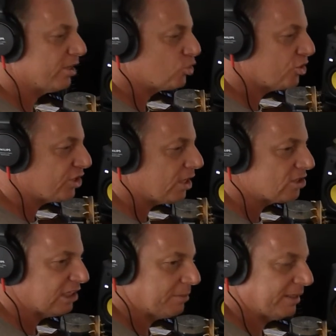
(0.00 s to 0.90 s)
to switch
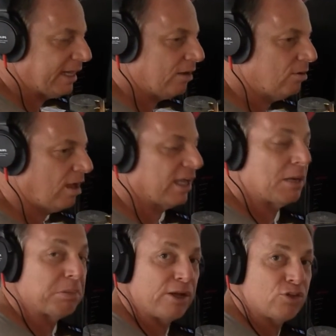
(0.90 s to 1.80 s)
gears a little bit now. I'm going to
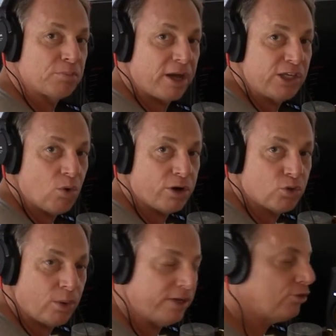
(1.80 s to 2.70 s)
play through my
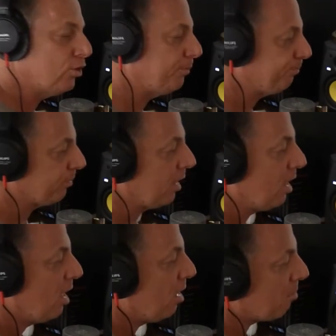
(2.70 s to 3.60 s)
UR22.
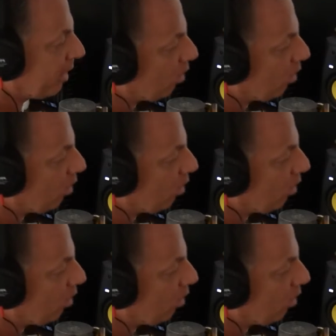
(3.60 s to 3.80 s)
My